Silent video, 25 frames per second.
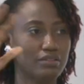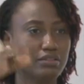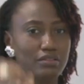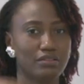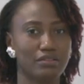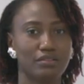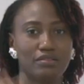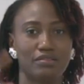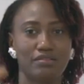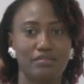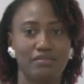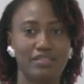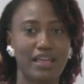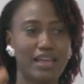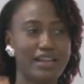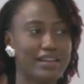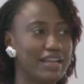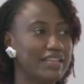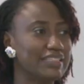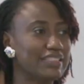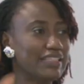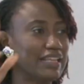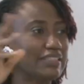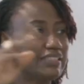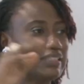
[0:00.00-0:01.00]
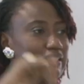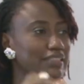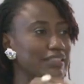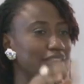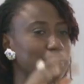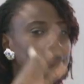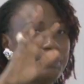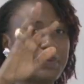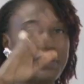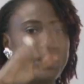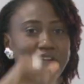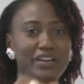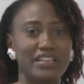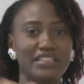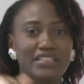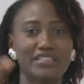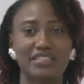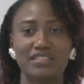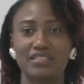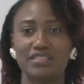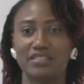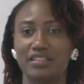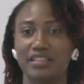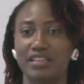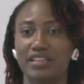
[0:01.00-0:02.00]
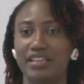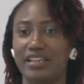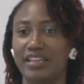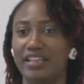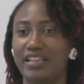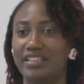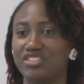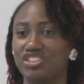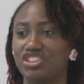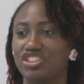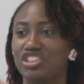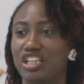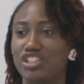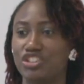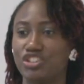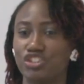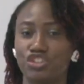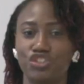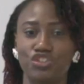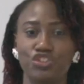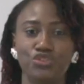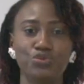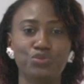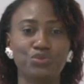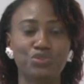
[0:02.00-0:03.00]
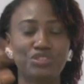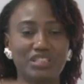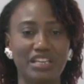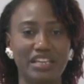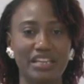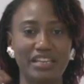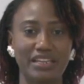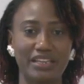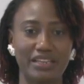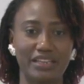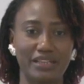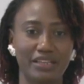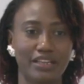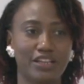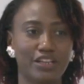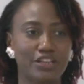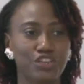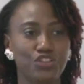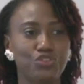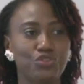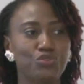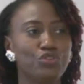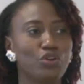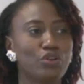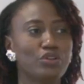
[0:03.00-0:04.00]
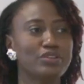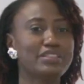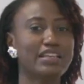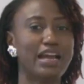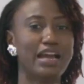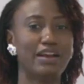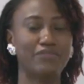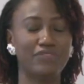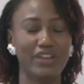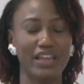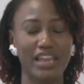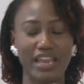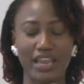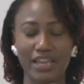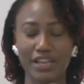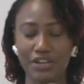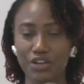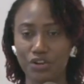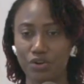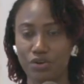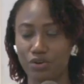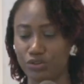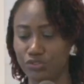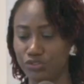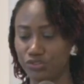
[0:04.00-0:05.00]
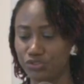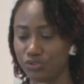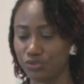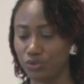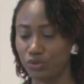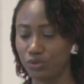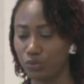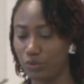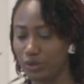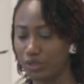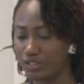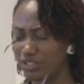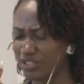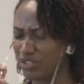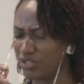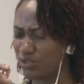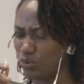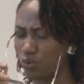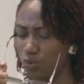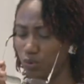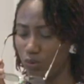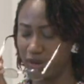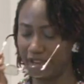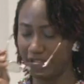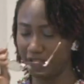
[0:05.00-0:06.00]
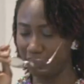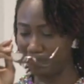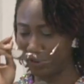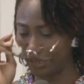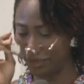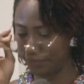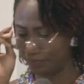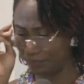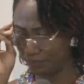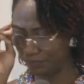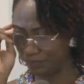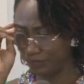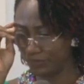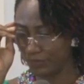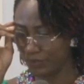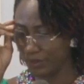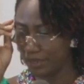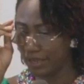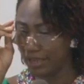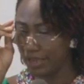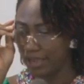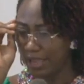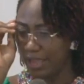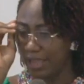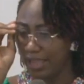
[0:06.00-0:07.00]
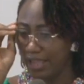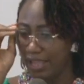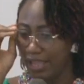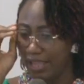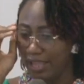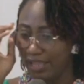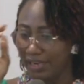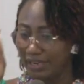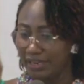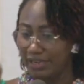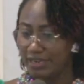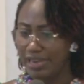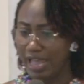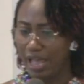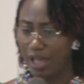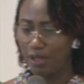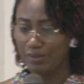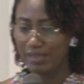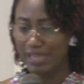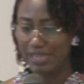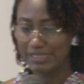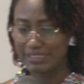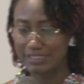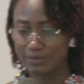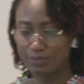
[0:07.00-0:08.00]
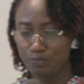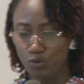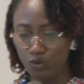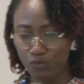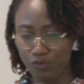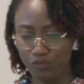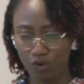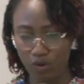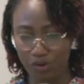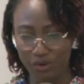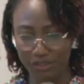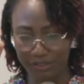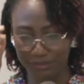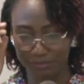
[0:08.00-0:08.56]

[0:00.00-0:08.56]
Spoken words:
that a certain spirit is just using. You don't have any control whatsoever. Now let's move on.